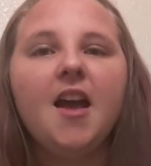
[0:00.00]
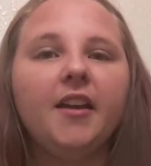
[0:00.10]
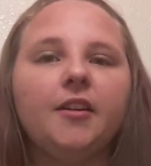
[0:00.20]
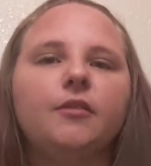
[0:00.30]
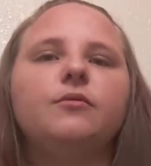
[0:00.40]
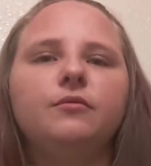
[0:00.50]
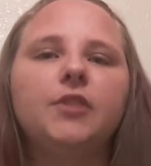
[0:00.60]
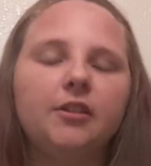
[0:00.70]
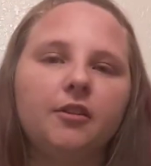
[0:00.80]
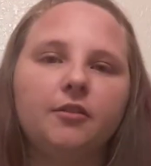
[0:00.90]
you know,
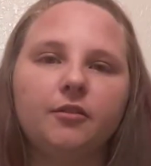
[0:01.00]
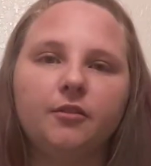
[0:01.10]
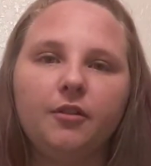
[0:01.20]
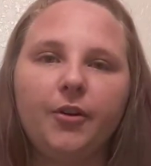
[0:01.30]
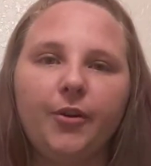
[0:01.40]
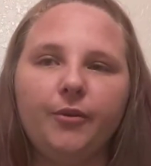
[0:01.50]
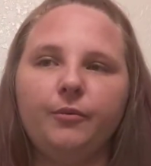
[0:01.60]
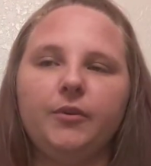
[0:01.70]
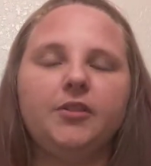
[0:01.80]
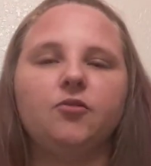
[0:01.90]
did the little, oh,
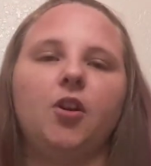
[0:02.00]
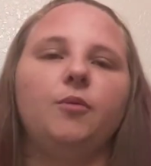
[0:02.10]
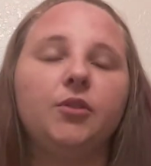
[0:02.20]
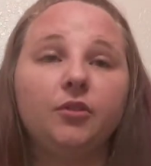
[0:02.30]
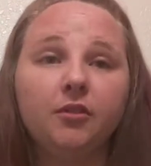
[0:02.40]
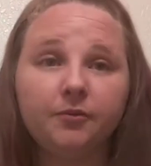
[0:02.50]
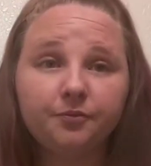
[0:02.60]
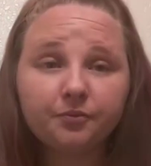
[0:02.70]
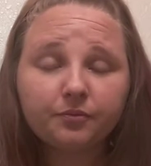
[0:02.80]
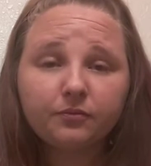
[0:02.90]
what's wrong with her
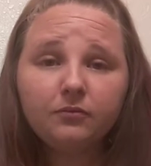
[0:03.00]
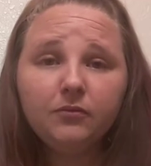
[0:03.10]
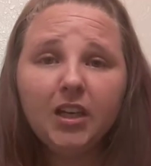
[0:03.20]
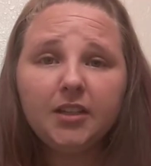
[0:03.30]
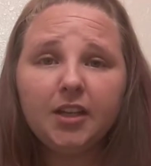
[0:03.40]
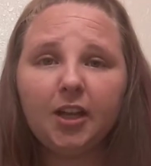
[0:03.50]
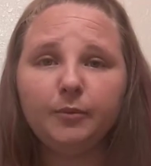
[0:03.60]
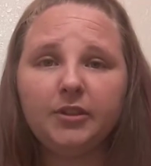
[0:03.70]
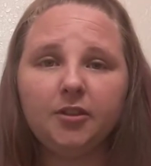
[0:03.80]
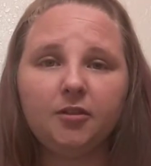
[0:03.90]

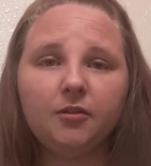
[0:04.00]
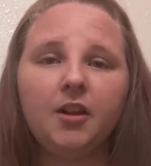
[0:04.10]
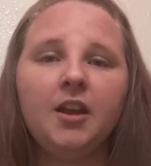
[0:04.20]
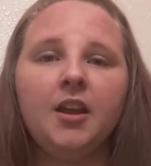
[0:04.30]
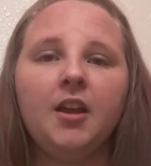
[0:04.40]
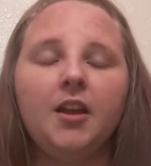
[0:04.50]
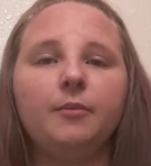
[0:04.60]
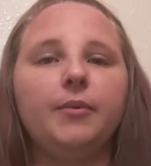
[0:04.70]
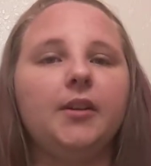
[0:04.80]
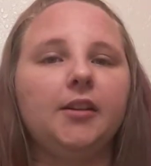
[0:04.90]
type deal.
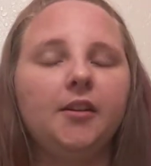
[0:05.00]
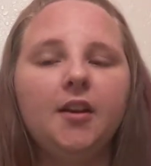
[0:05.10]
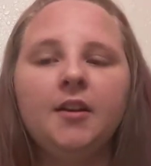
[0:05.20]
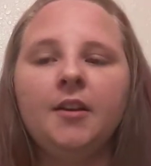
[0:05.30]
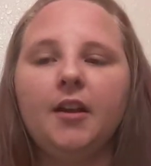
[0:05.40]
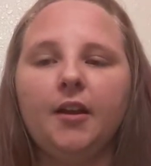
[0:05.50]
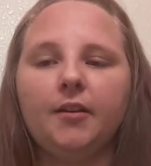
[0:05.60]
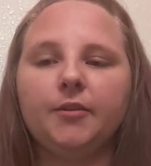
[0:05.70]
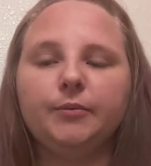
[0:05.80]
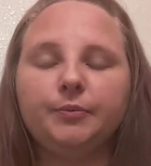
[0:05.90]
But,
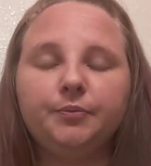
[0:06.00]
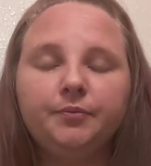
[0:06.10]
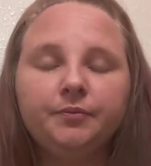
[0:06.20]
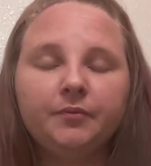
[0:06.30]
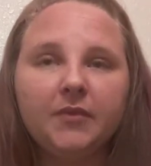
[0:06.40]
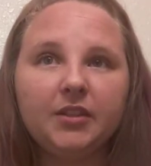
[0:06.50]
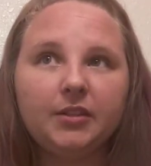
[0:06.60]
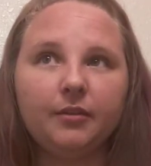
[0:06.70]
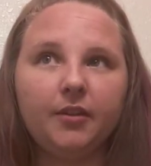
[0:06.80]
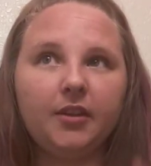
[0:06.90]

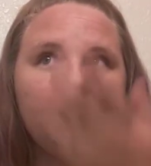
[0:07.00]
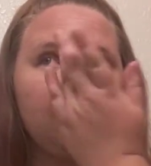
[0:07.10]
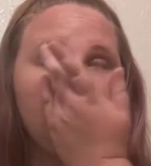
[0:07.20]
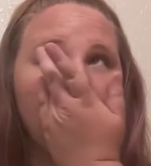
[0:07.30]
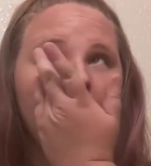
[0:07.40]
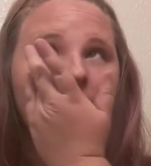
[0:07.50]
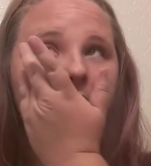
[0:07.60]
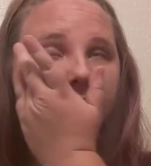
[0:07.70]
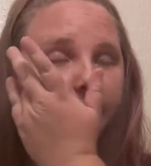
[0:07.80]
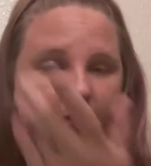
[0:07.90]
so then,
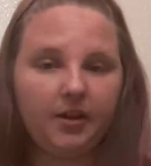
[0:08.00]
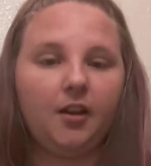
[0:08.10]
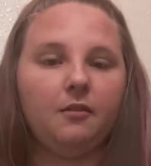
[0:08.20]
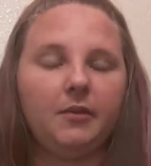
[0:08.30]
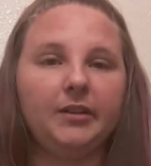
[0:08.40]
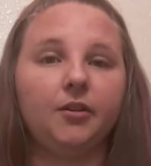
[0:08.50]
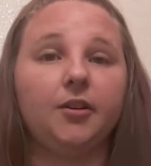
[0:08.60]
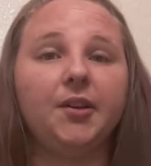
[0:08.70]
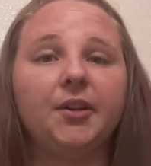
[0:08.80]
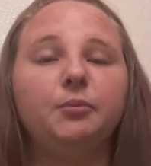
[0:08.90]
come to find out, my
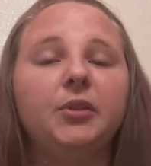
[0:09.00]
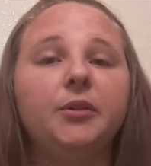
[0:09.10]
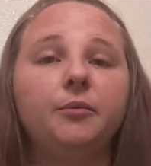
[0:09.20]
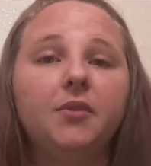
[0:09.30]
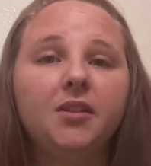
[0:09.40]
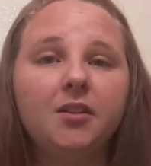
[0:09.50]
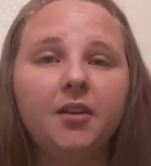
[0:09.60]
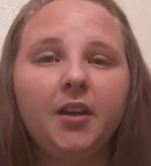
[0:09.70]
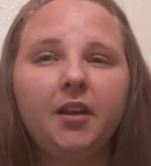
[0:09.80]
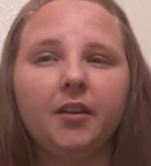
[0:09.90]
daughter had puked.
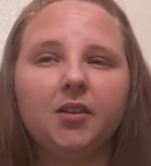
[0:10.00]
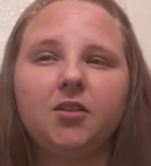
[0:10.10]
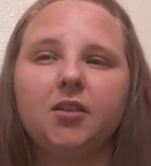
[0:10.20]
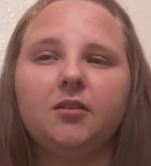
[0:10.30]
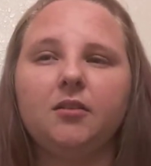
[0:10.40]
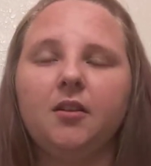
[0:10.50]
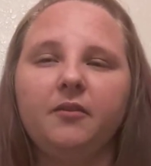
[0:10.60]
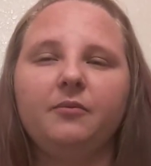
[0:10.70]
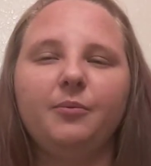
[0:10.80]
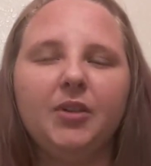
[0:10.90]
Like, she had
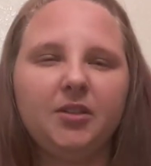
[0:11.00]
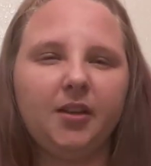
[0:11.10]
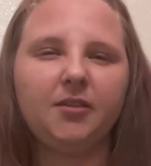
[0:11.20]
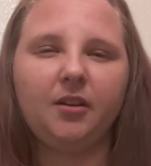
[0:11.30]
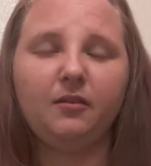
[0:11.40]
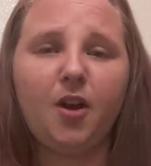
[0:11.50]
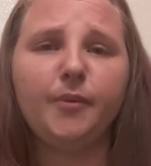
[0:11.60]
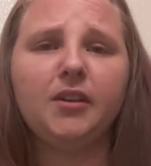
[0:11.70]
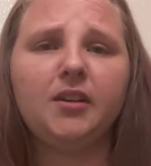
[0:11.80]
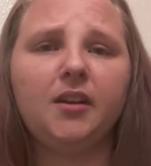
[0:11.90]
projectile
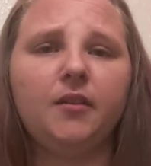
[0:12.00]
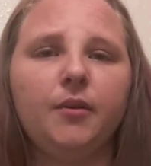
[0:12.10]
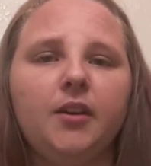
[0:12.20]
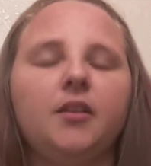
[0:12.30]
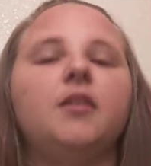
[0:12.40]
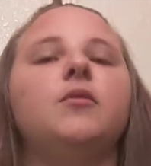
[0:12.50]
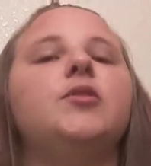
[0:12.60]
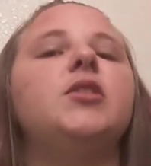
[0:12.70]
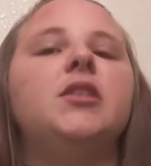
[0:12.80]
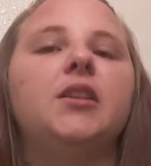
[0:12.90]
vomited everywhere, and
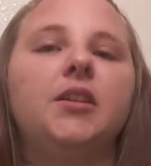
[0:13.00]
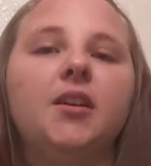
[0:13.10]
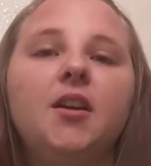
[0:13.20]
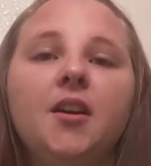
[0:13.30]
when she did,